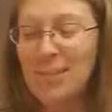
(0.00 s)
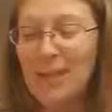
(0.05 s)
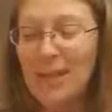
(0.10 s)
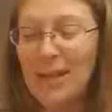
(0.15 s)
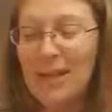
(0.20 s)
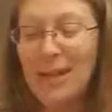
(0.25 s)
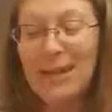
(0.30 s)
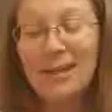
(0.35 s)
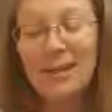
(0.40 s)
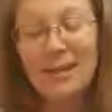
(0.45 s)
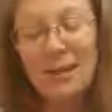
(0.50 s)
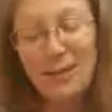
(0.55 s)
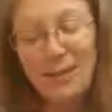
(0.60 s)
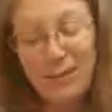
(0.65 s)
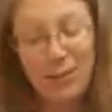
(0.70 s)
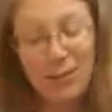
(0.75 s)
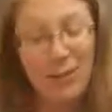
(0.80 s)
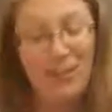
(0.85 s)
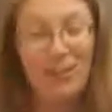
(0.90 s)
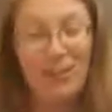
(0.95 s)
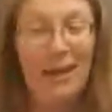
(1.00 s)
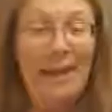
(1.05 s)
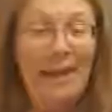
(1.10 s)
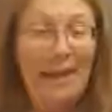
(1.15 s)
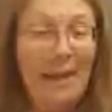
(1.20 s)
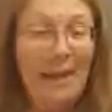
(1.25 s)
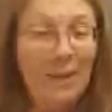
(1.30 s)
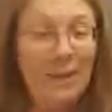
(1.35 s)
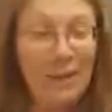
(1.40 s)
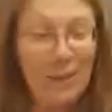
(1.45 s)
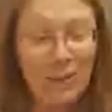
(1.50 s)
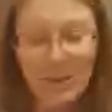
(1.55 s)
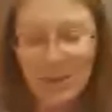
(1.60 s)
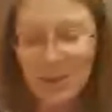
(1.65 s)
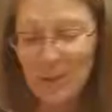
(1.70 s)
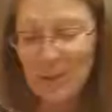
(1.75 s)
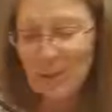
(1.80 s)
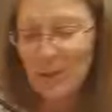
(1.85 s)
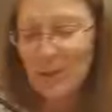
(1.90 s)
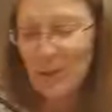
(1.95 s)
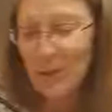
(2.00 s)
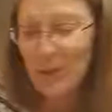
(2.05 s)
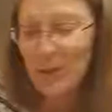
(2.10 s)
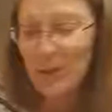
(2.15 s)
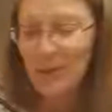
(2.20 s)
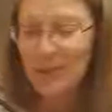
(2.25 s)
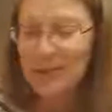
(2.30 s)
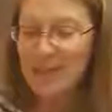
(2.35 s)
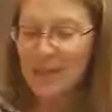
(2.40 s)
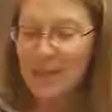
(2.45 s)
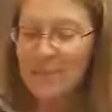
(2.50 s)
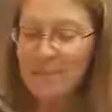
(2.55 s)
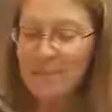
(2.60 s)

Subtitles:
but he had another dream and again told it to his brothers,